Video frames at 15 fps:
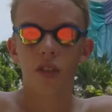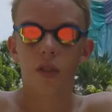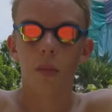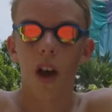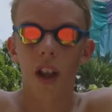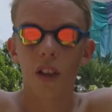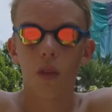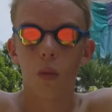some
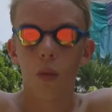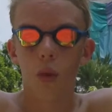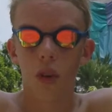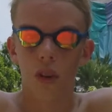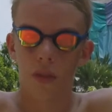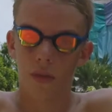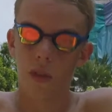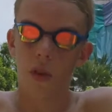
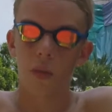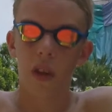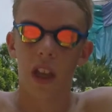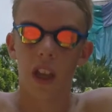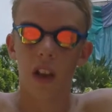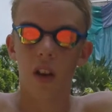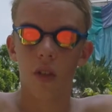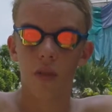underwater
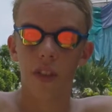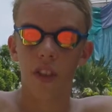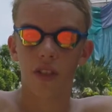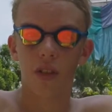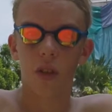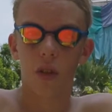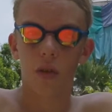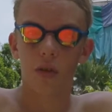filming of these
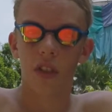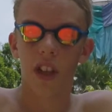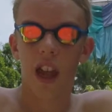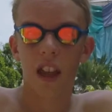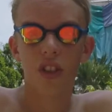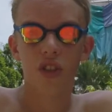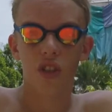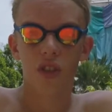goggles in
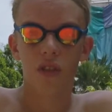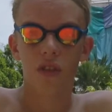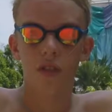action.